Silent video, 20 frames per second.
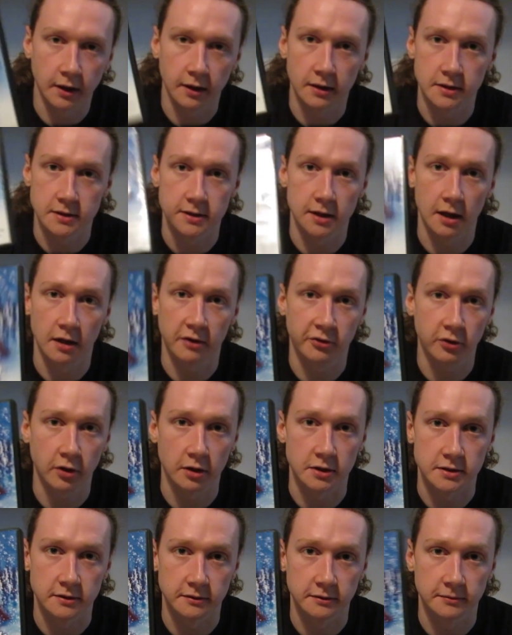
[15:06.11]
is Jack
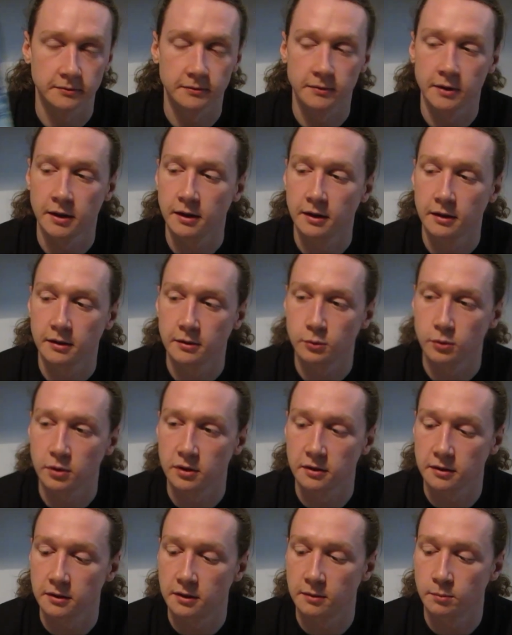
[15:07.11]
Frost
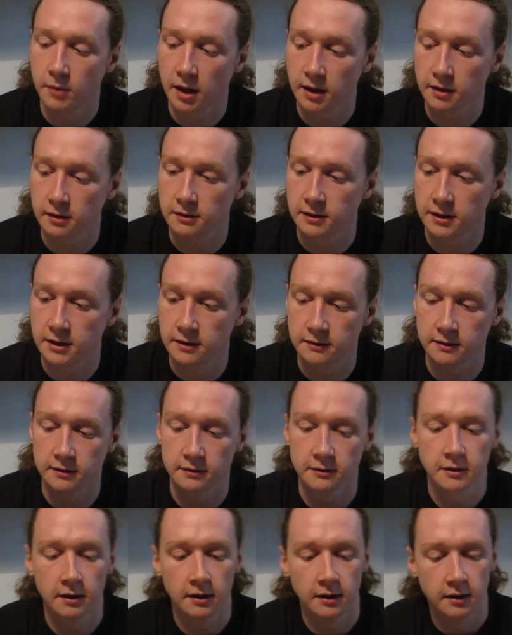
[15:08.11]
with Michael
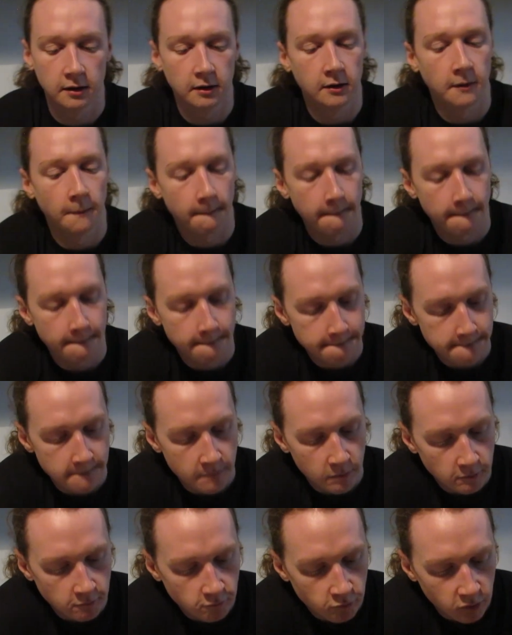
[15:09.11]
Keaton.
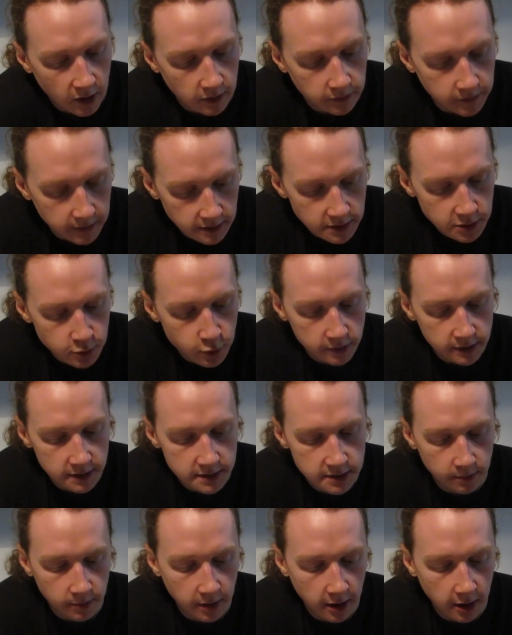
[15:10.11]
This one
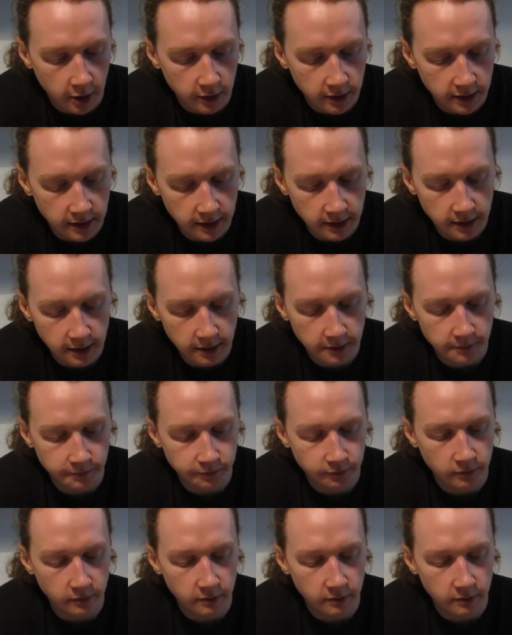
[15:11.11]
is about he